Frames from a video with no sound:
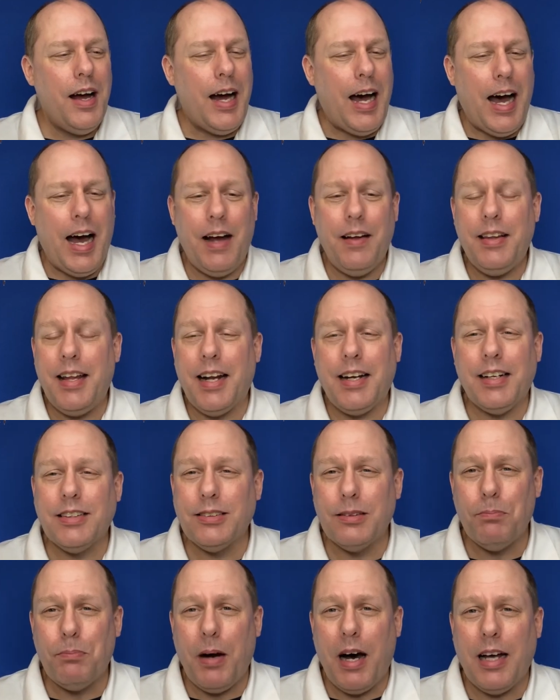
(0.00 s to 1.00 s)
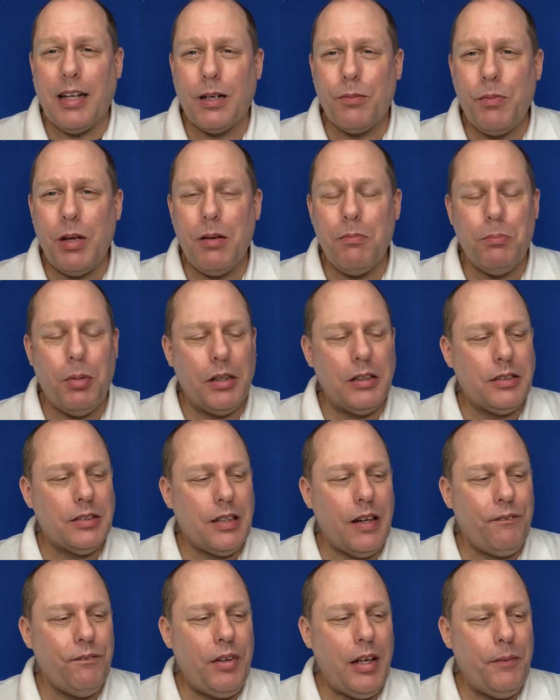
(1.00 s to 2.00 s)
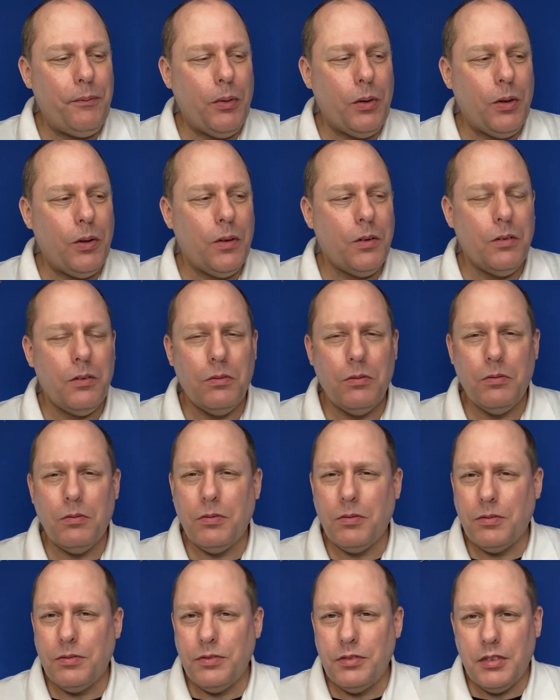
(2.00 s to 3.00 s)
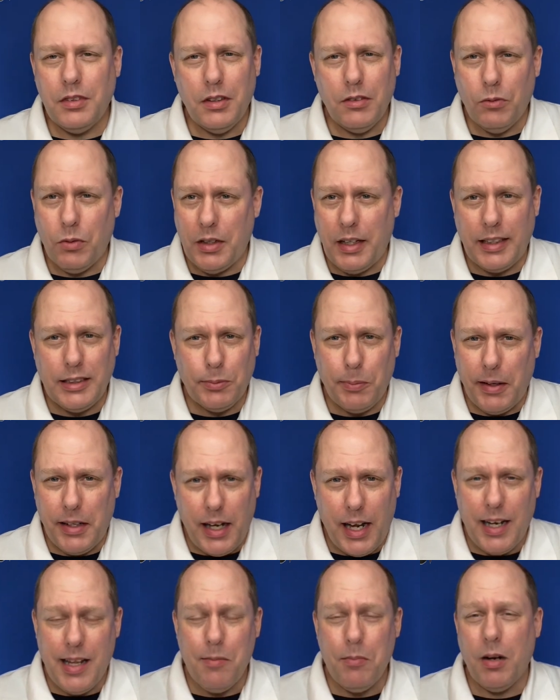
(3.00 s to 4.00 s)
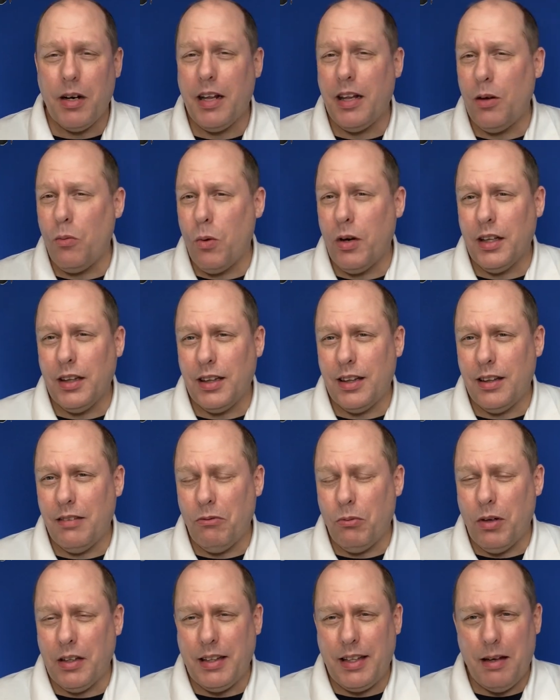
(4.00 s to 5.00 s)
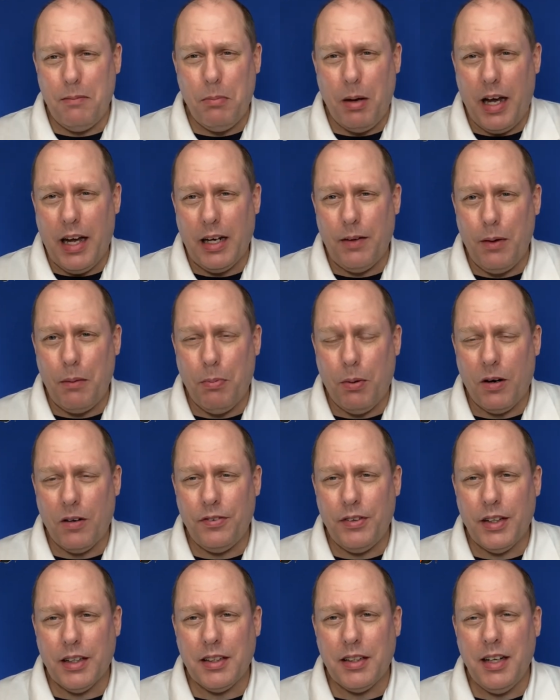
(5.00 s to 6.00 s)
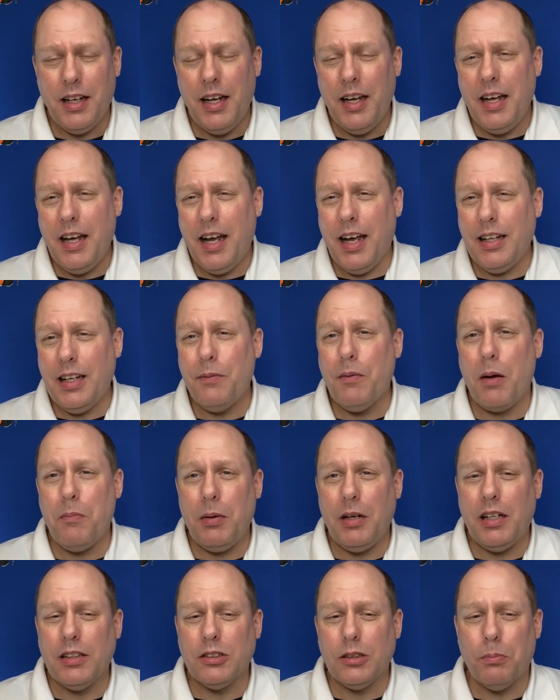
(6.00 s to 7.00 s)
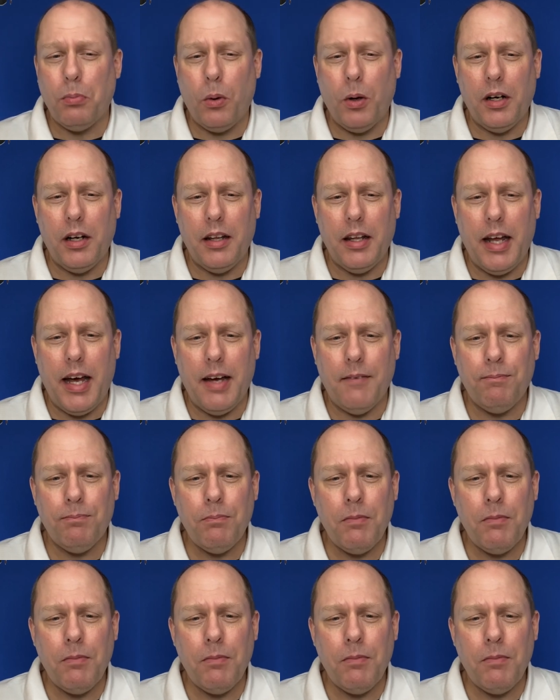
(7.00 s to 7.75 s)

I that doesn't bother me, but some people when they spend any money, they want what they buy to be perfect, and they might be disappointed in that.